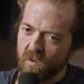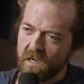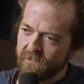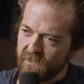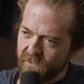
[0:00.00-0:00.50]

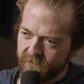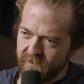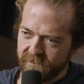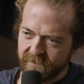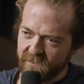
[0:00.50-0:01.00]
why am I
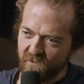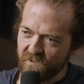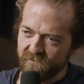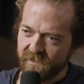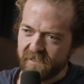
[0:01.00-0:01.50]
hopping out of this
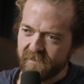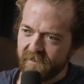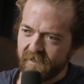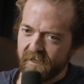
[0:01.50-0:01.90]
warm bed?